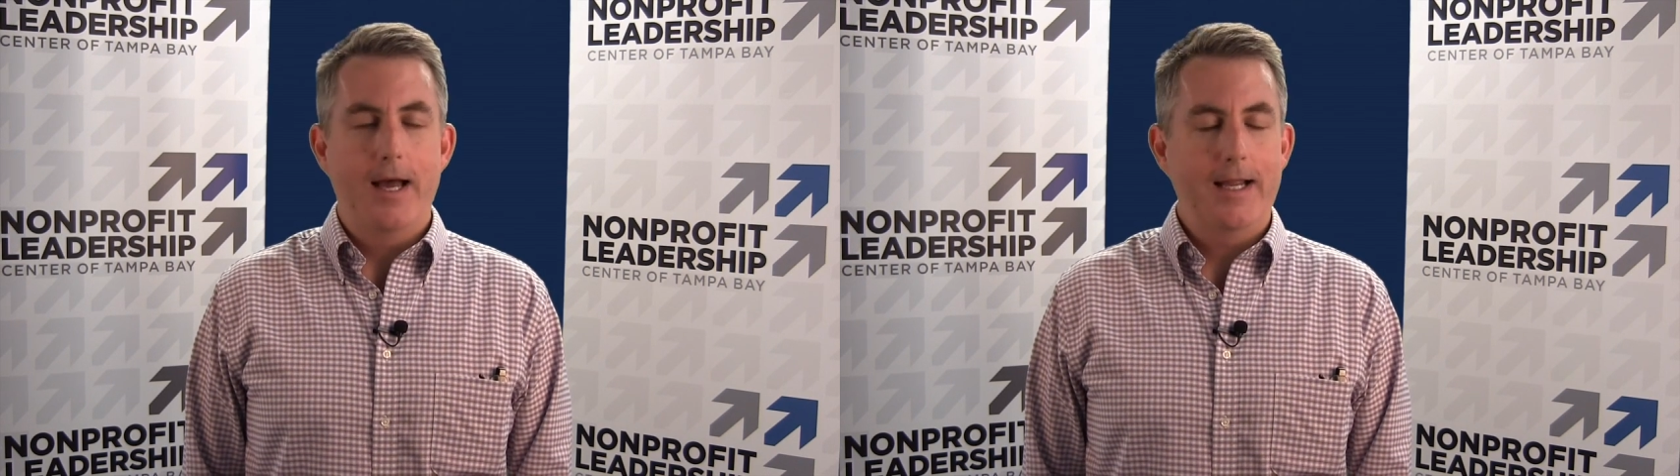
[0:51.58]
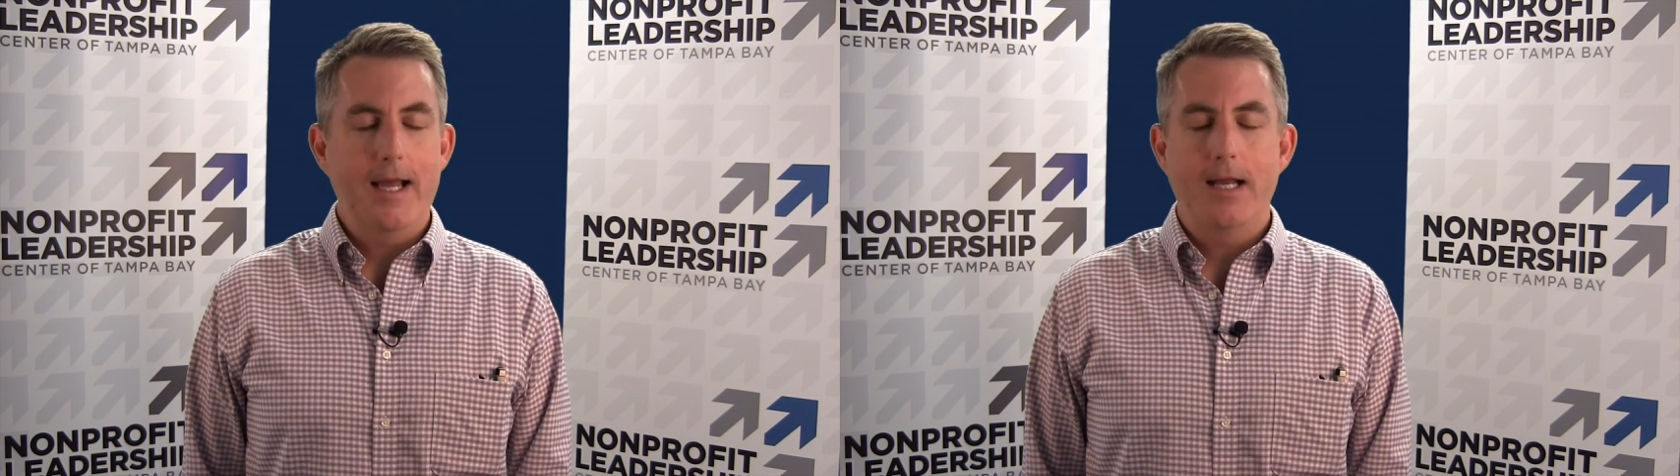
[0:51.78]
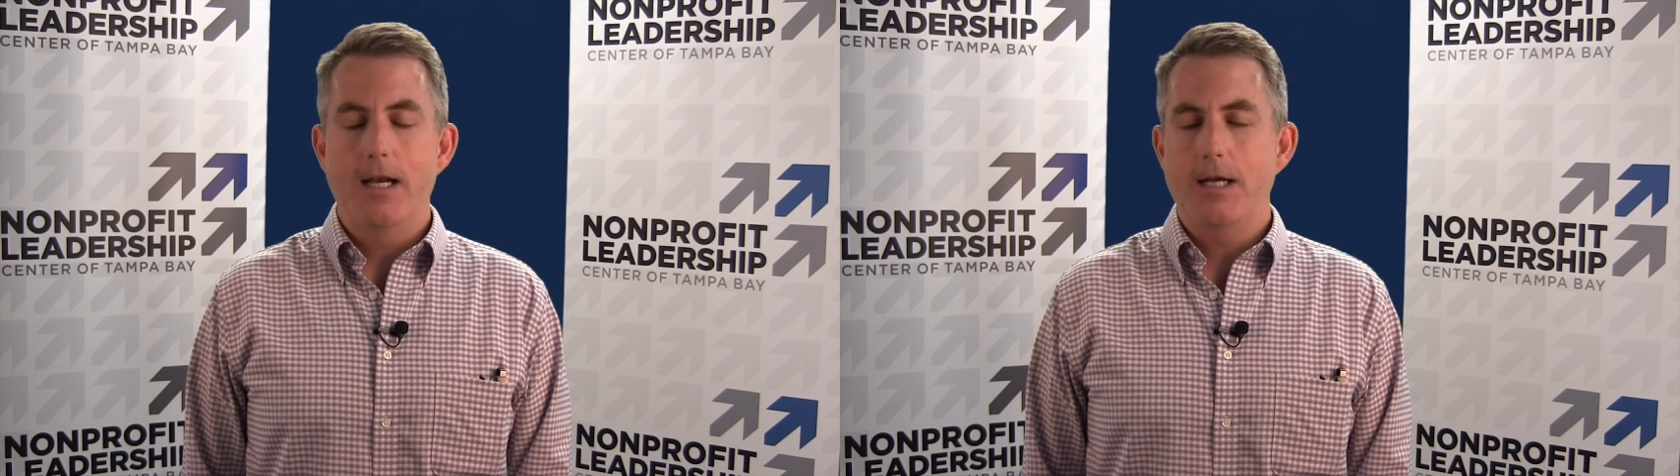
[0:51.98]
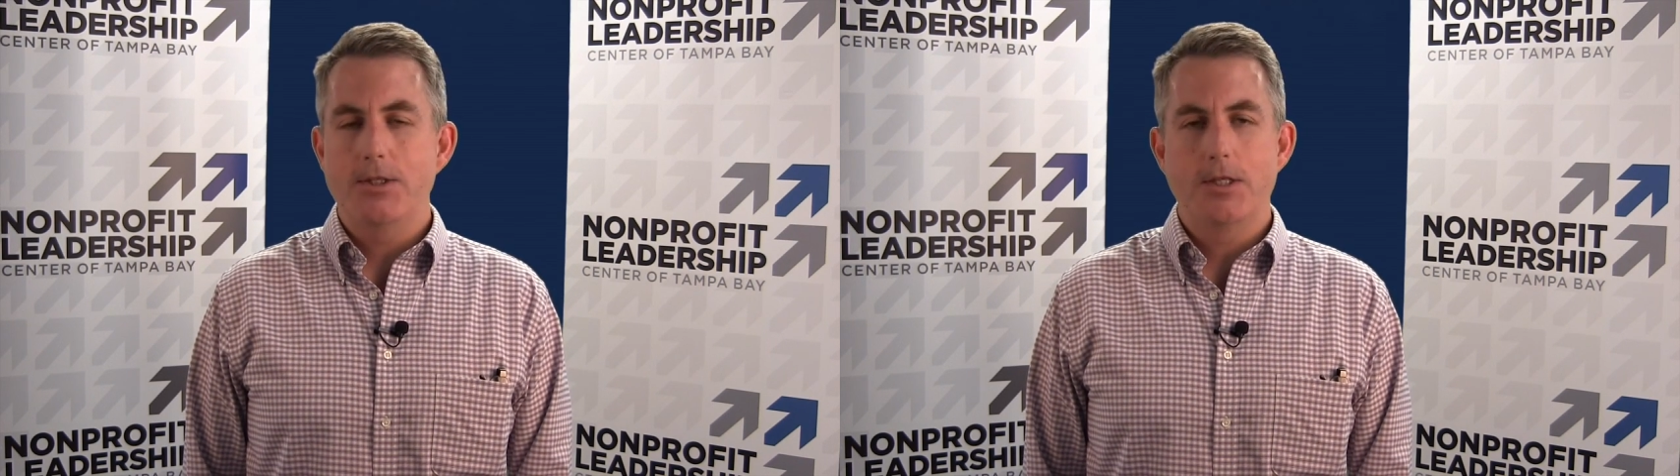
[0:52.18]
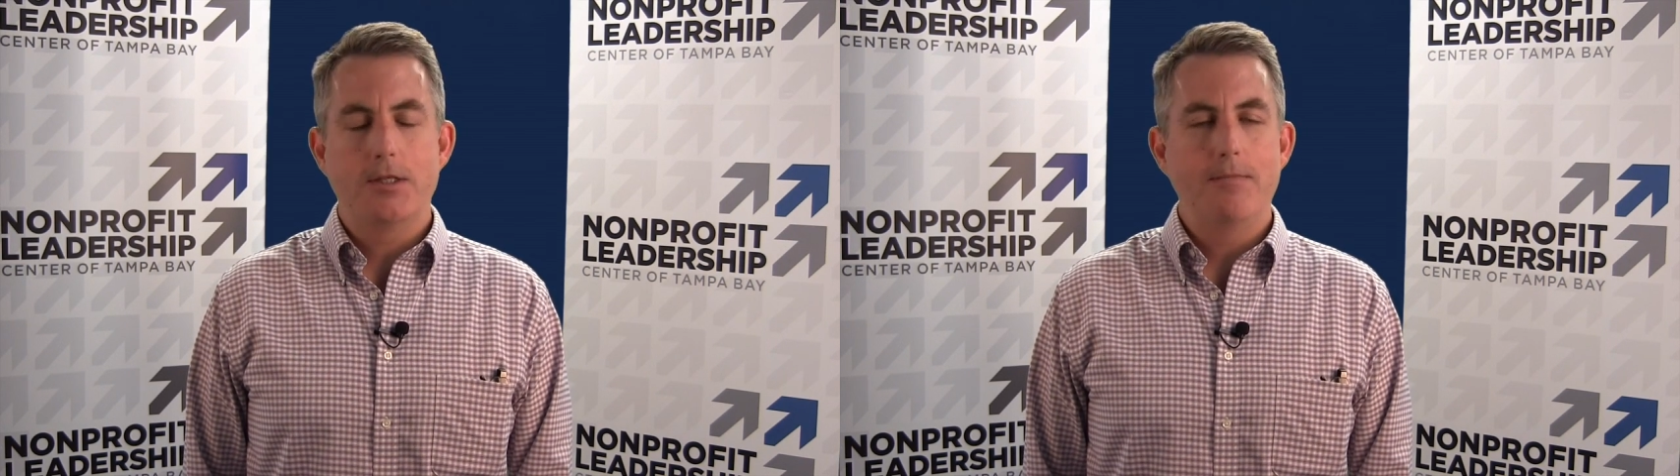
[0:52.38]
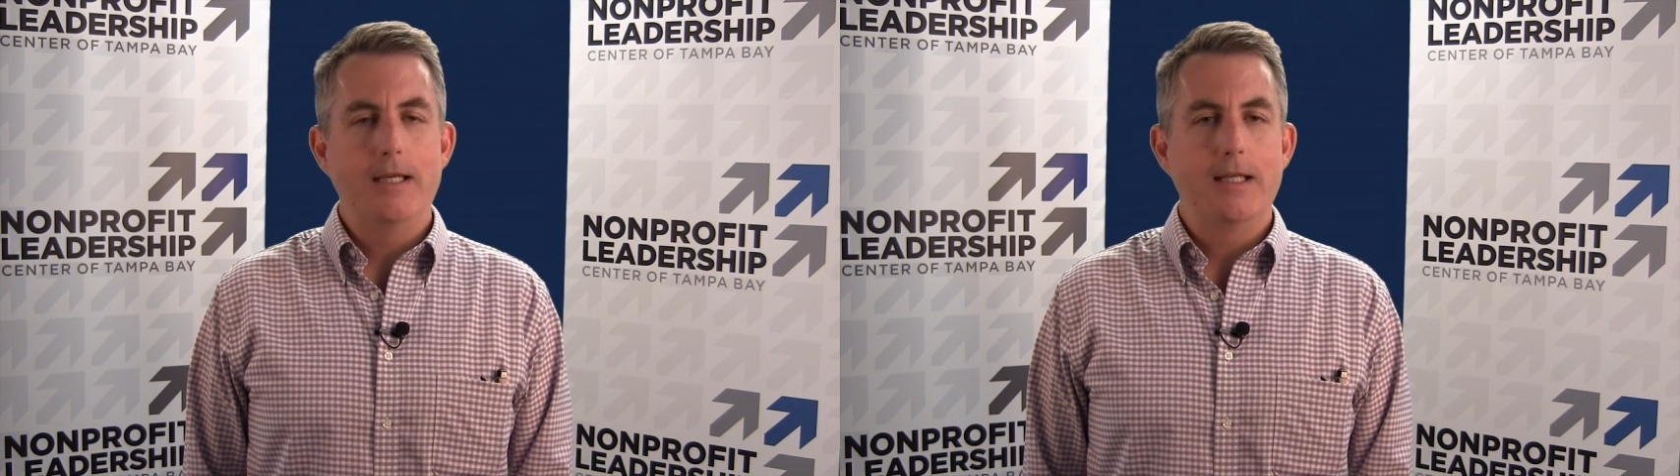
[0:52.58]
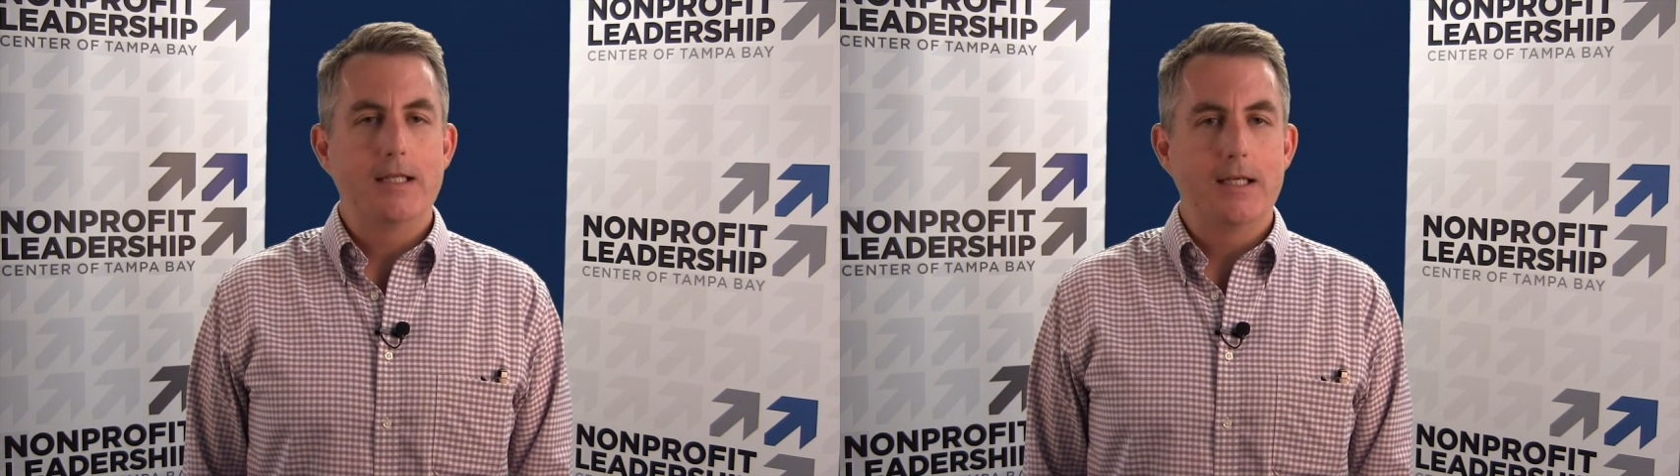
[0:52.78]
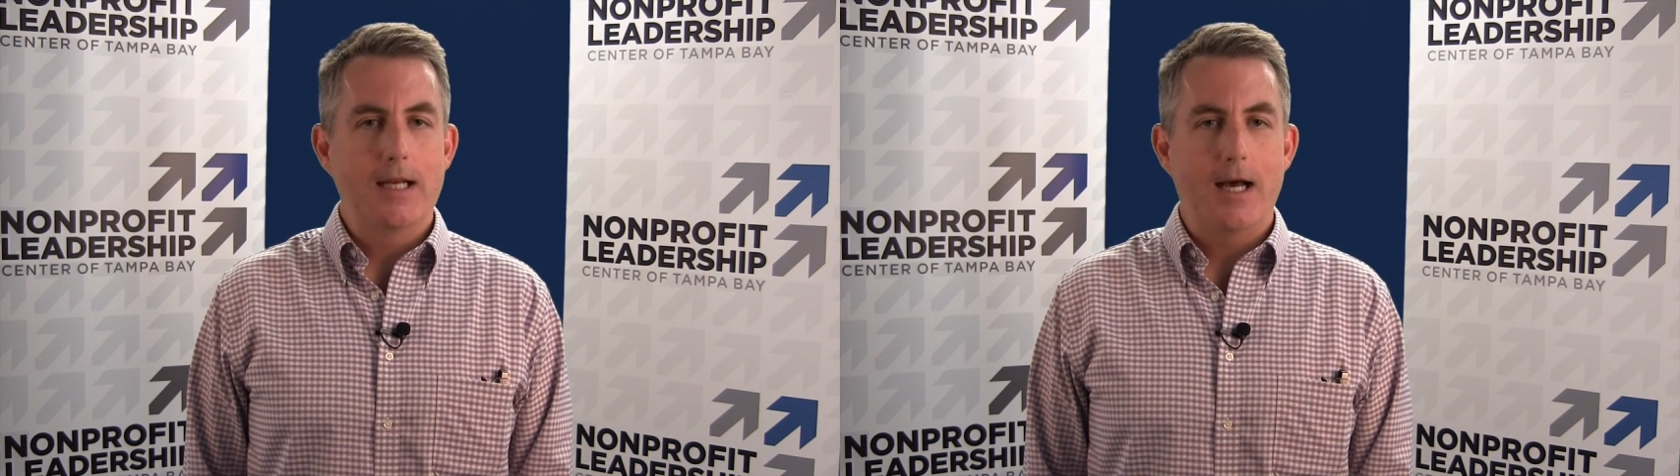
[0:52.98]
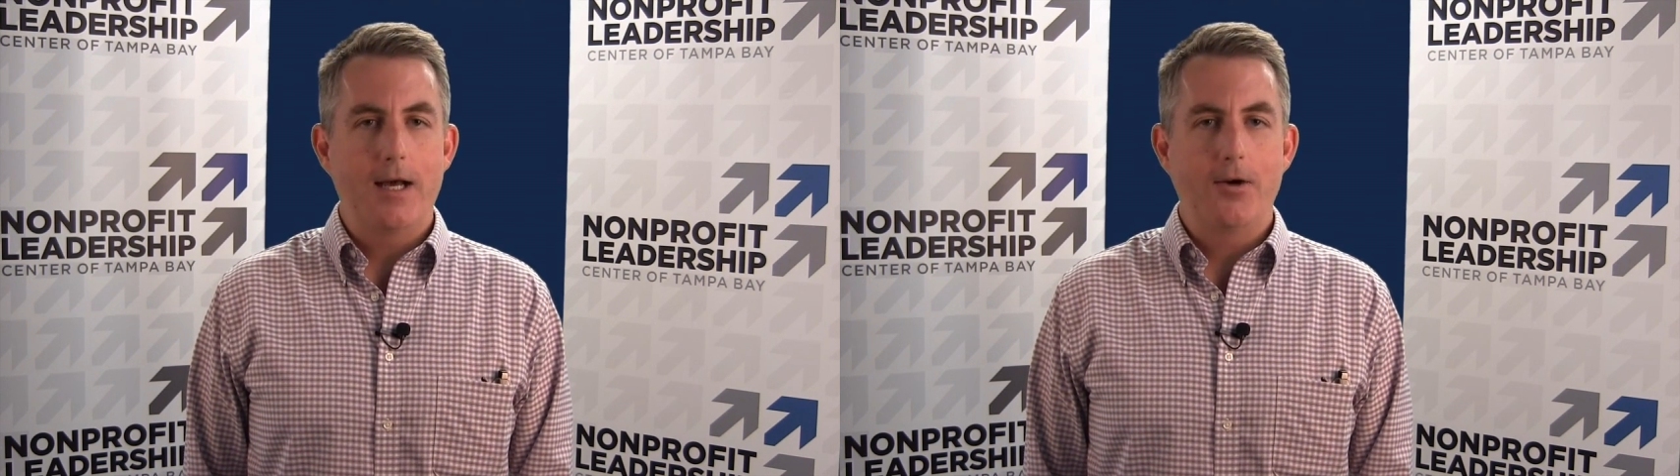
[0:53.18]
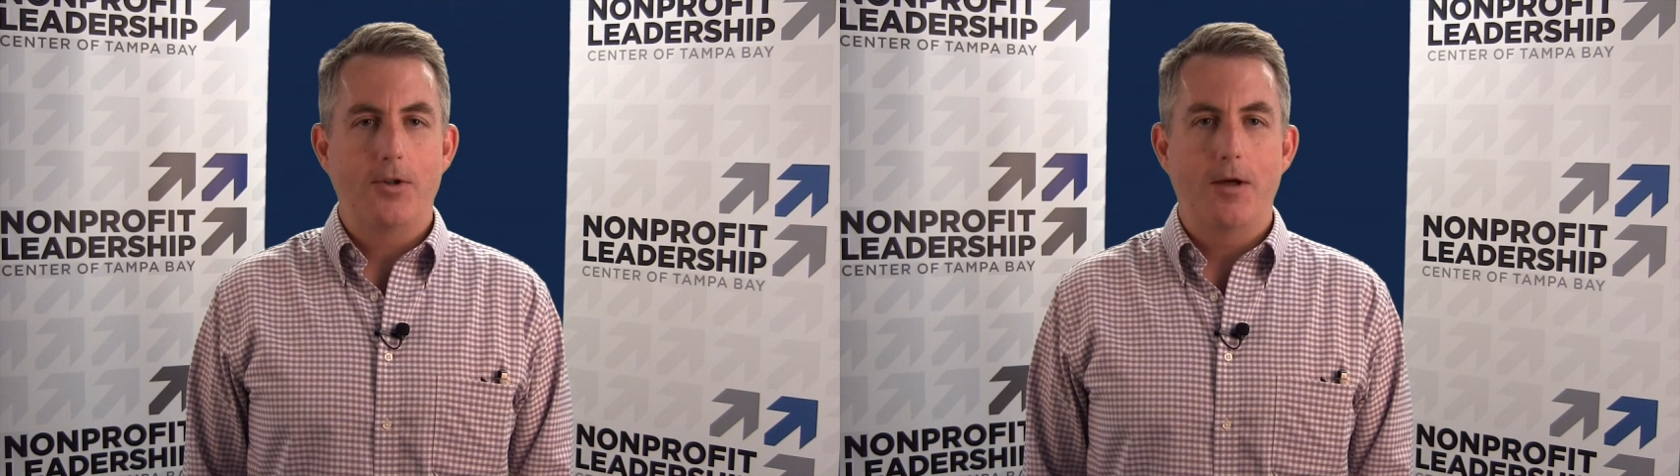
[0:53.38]
Again, not just to be in
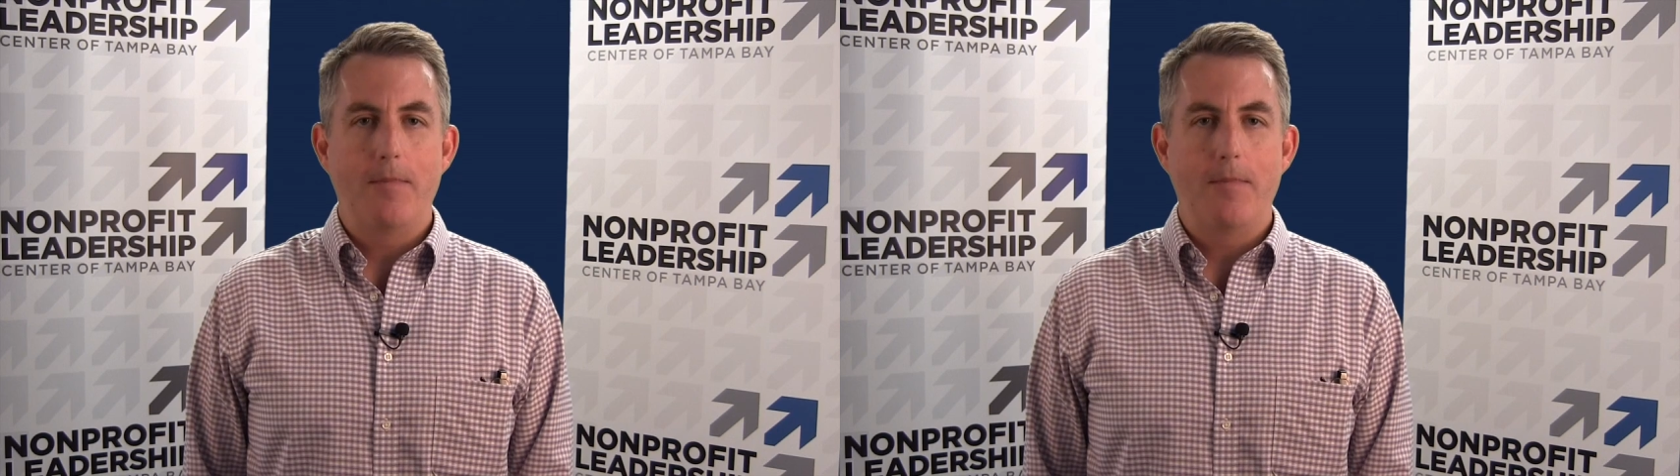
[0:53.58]
denial